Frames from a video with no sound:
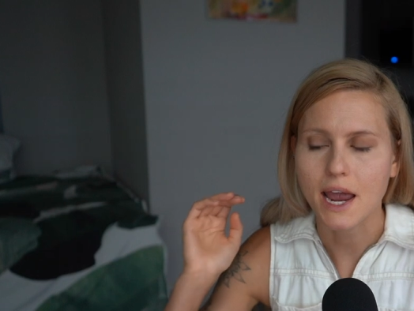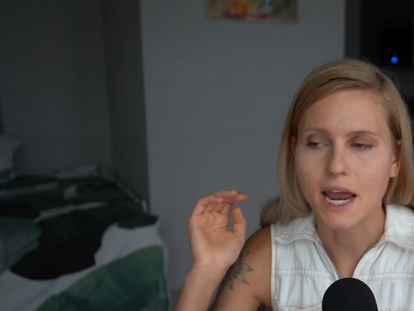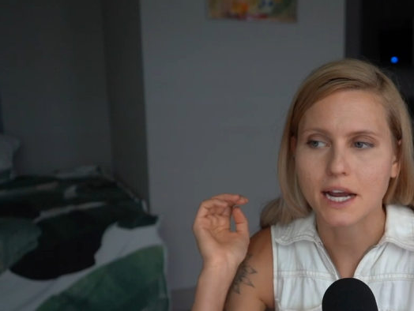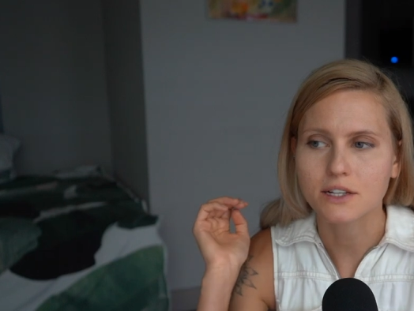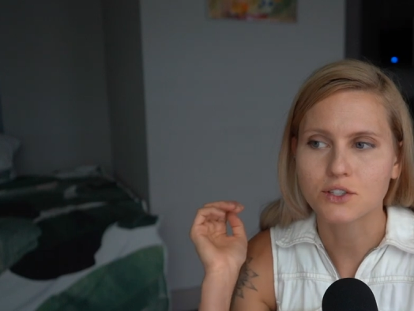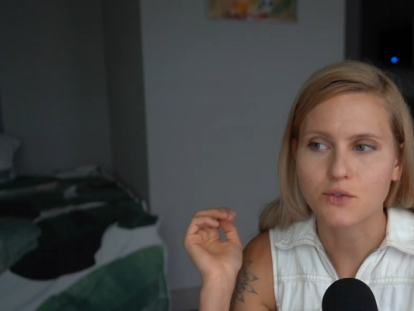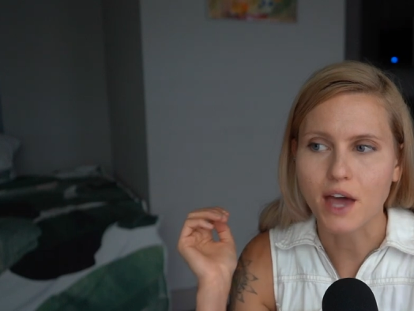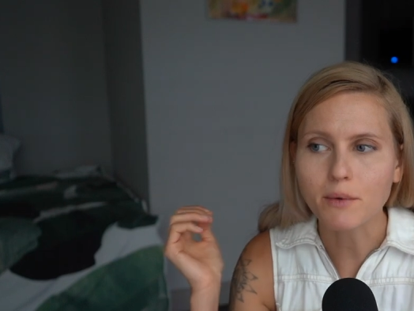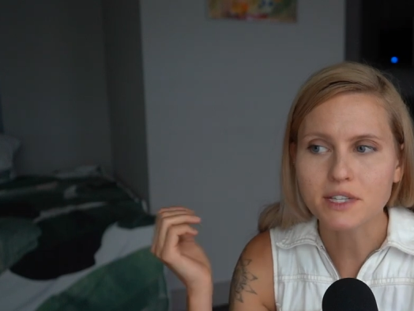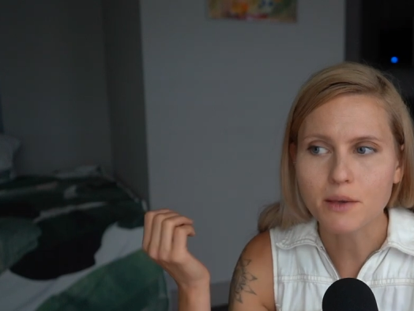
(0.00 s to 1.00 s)
And so
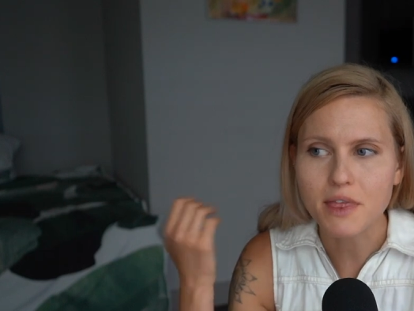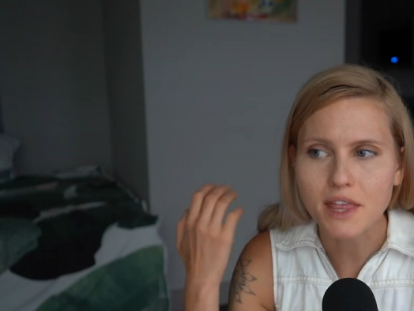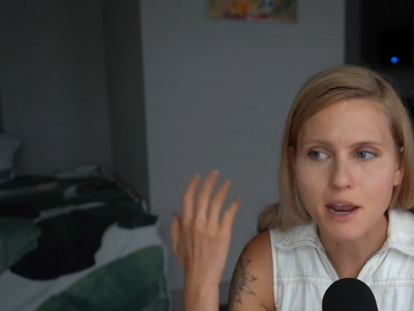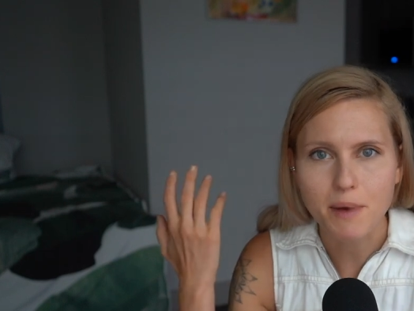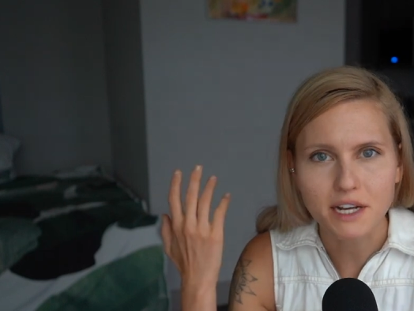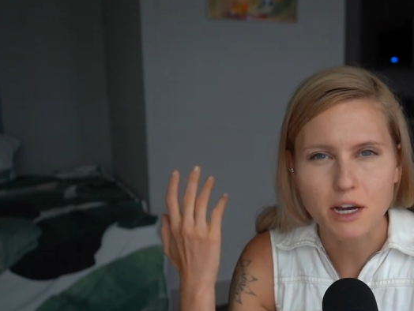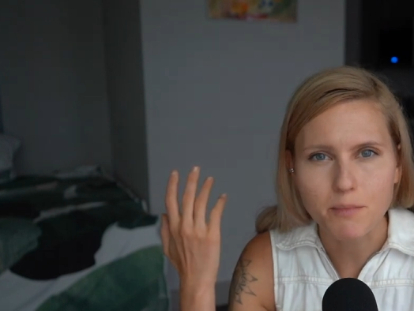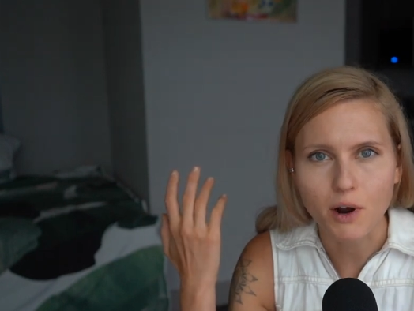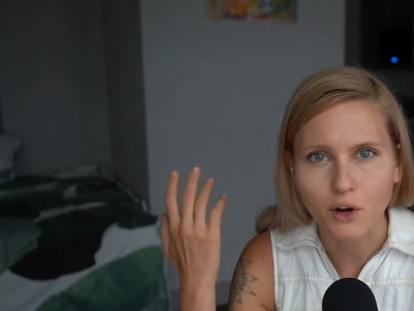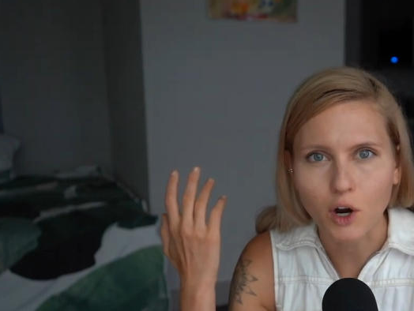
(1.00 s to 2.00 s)
that was something that I picked
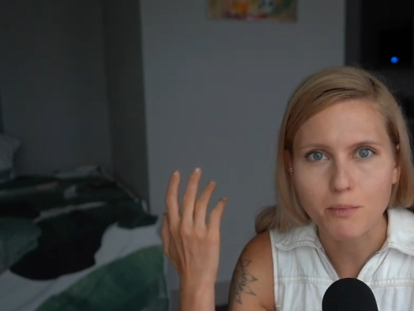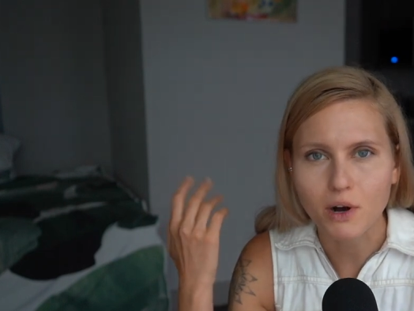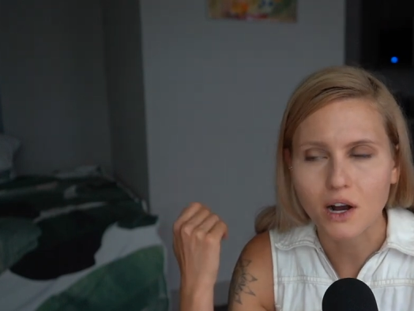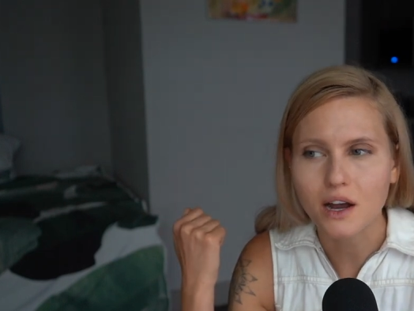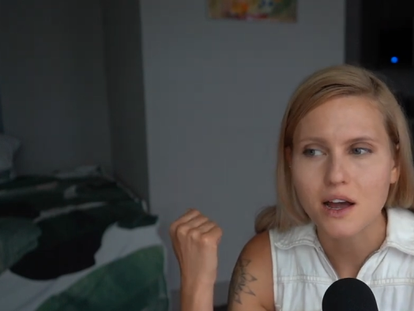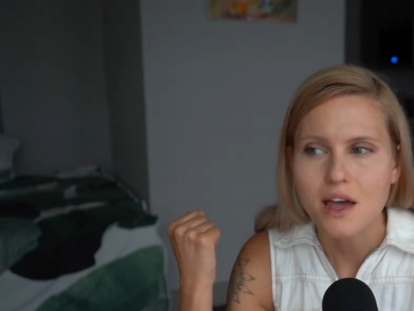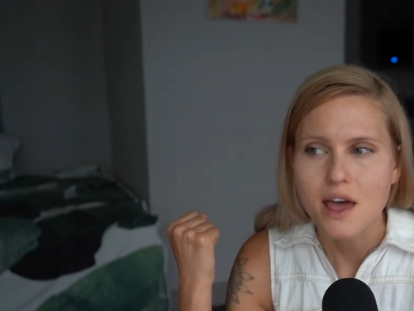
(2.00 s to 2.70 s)
up on her book